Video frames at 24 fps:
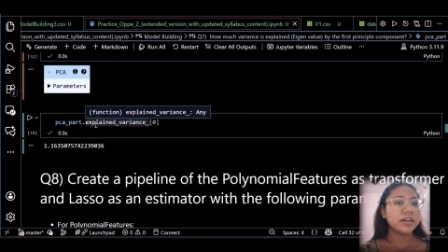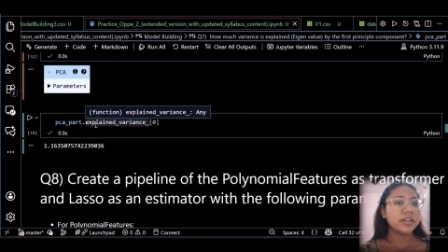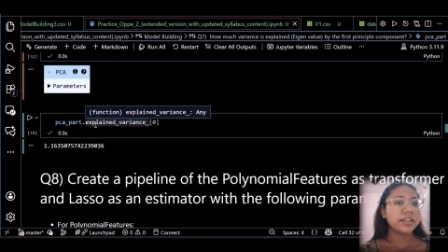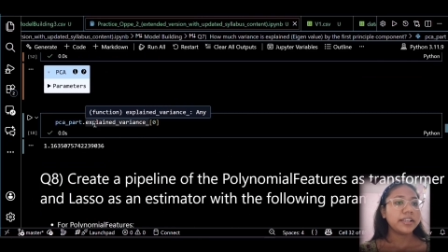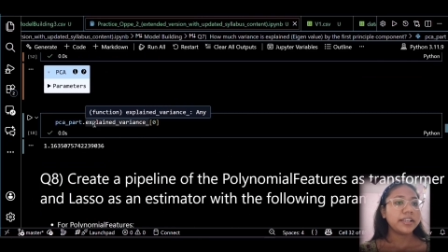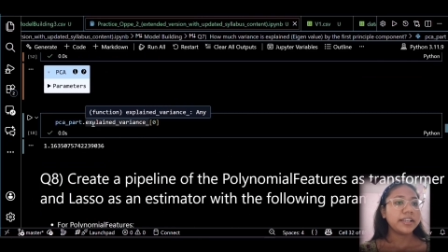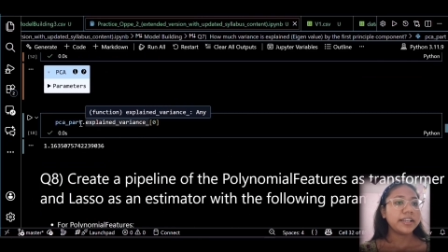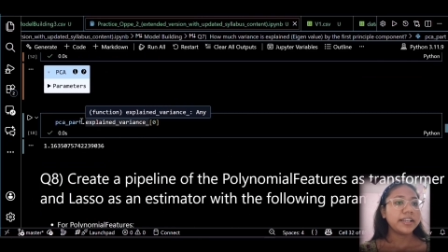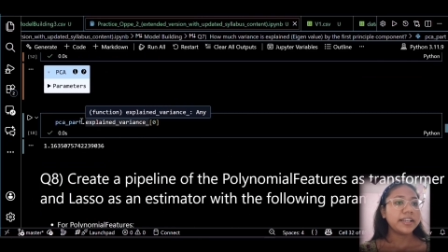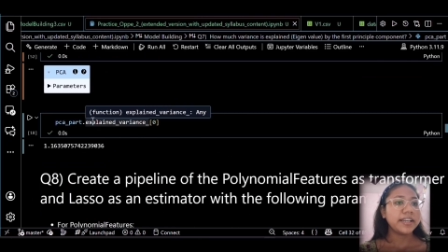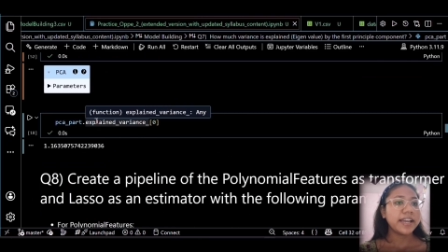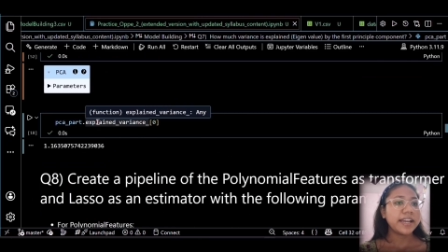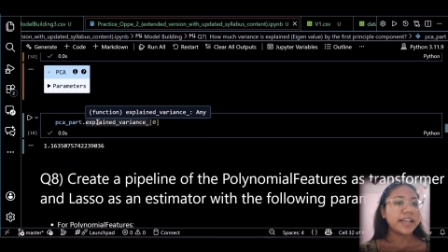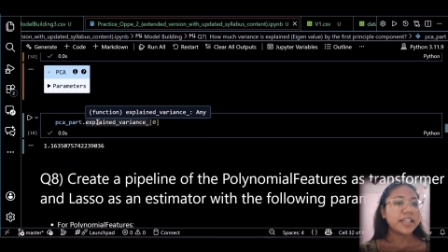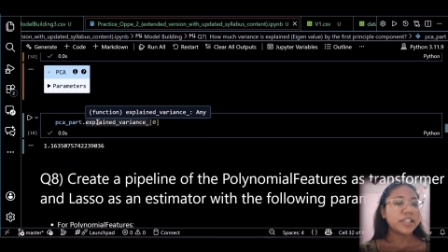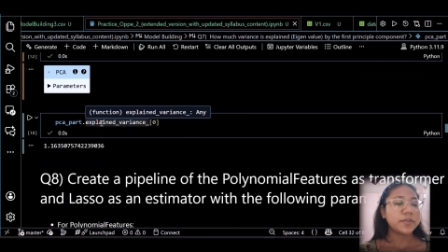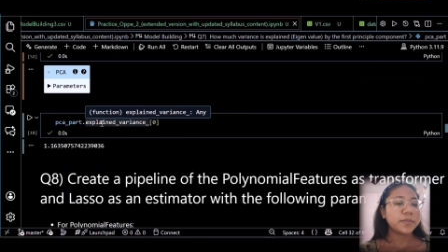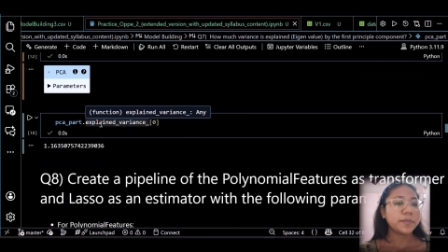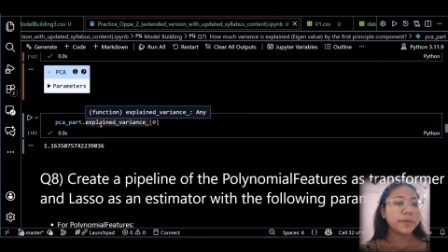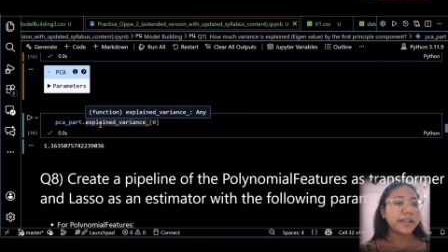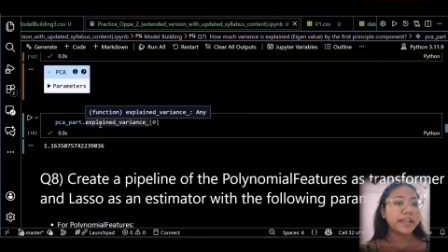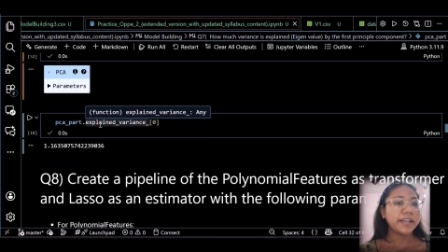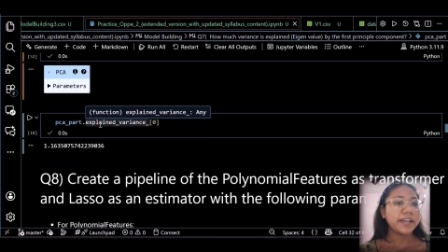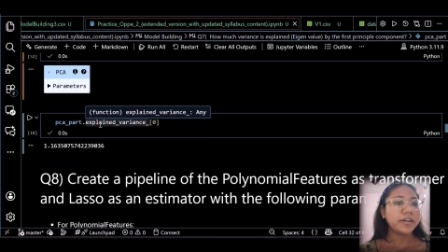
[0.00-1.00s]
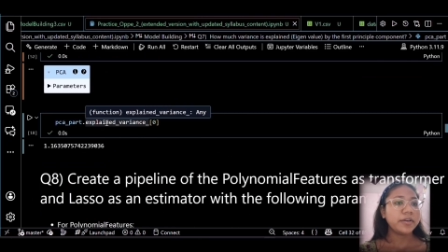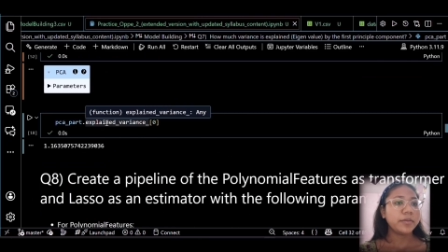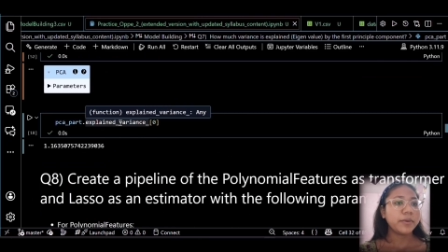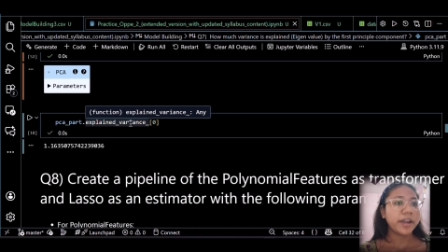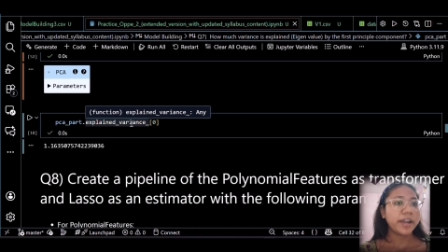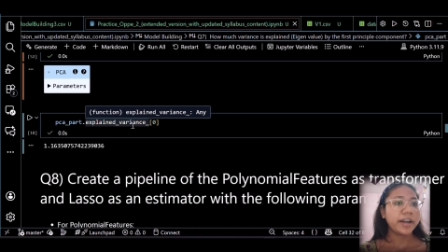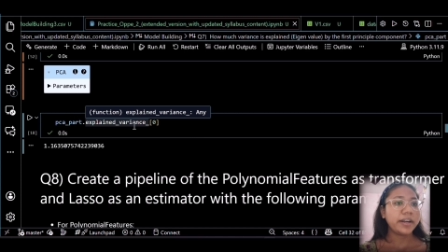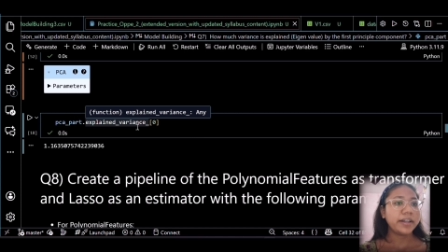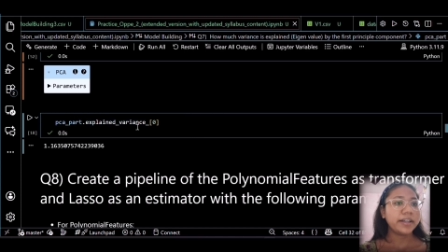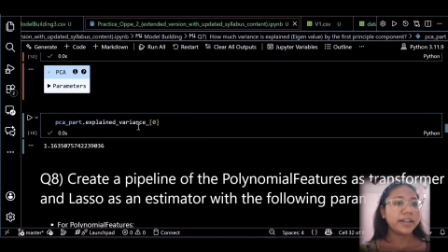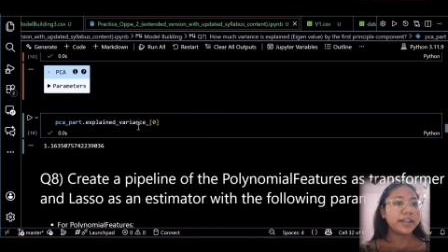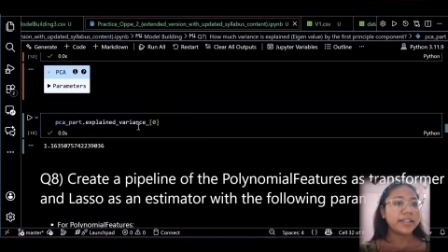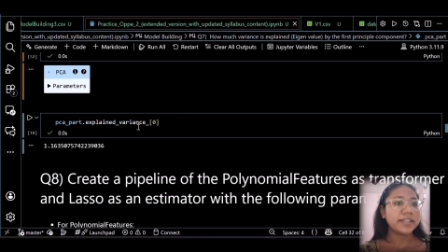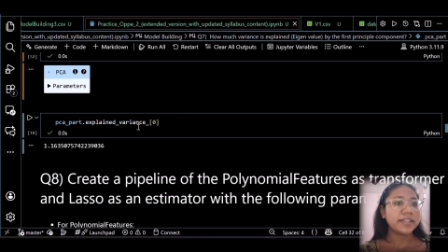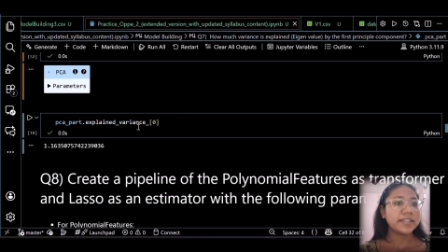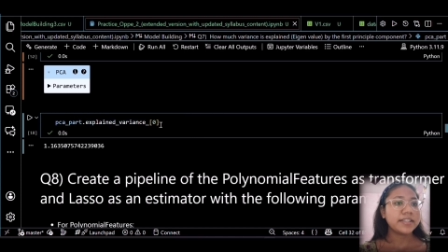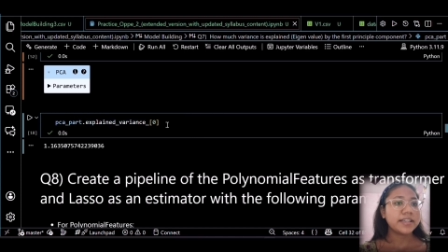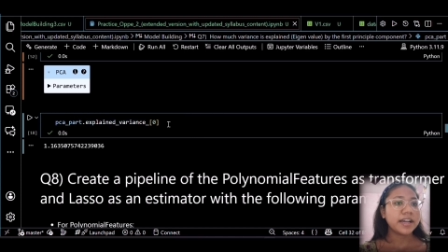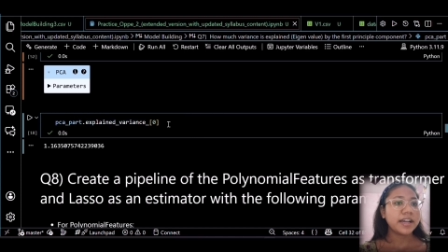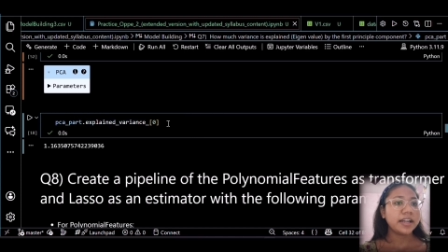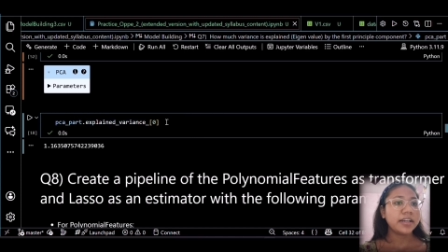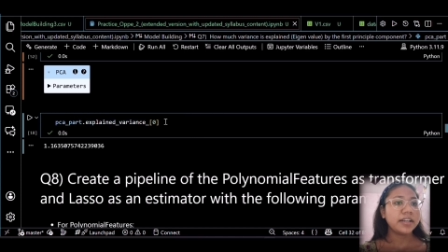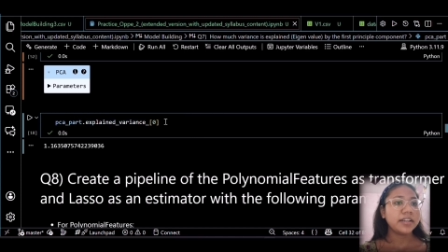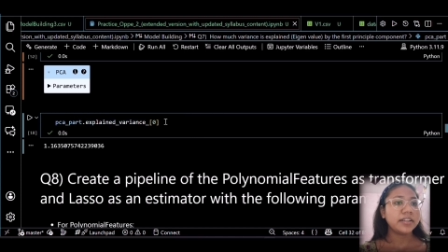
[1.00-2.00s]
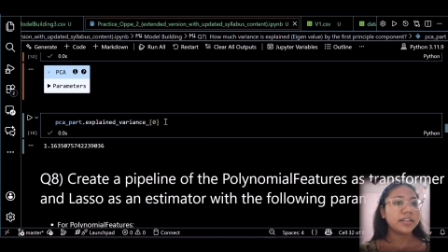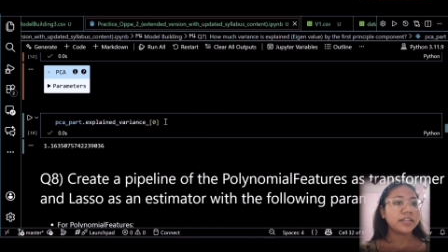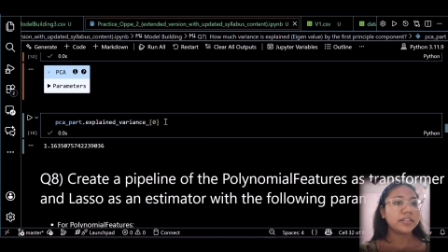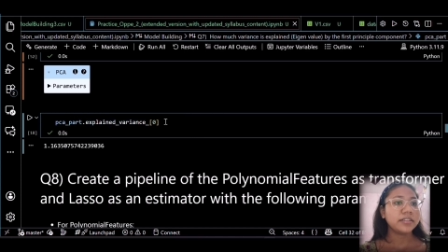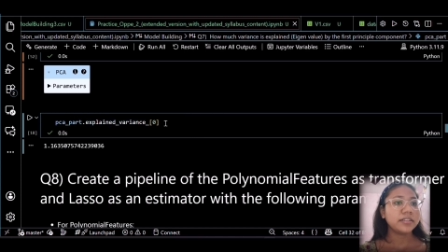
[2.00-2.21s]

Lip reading: take explained variance, and